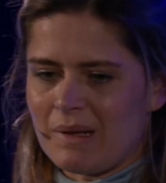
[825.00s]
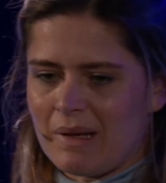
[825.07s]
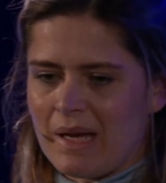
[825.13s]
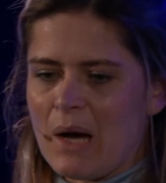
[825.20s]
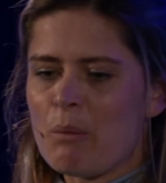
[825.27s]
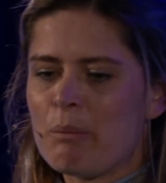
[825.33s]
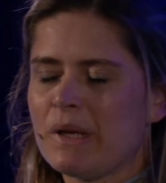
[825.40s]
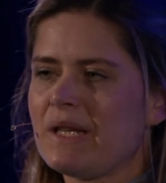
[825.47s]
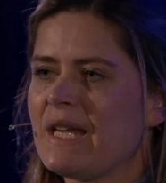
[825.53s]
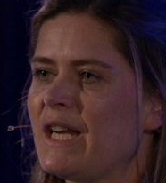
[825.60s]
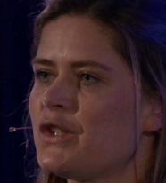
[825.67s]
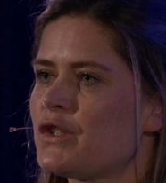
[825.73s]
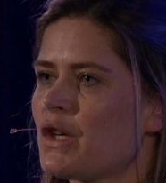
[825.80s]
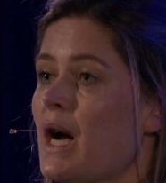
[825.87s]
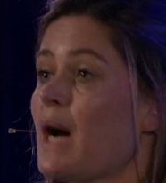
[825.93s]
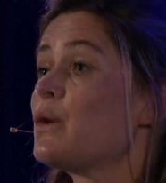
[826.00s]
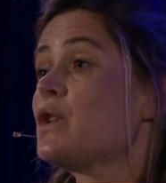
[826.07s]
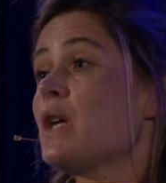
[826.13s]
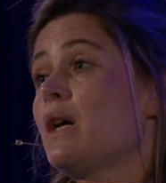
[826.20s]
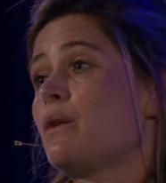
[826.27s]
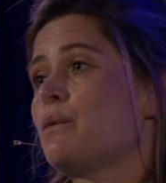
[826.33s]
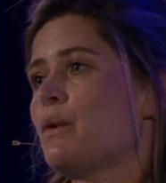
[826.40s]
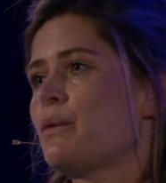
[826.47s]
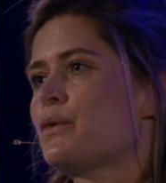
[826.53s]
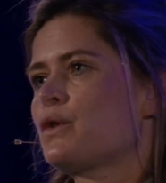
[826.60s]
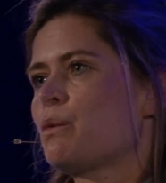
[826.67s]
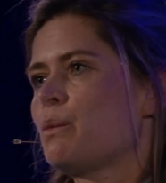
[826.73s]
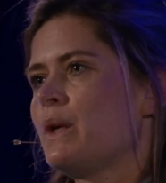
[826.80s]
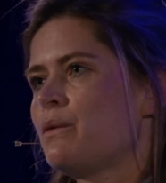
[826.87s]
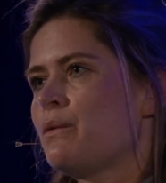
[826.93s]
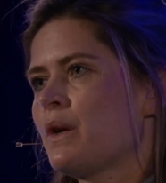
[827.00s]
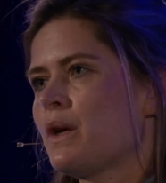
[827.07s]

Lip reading: helping nature outside of offshore wind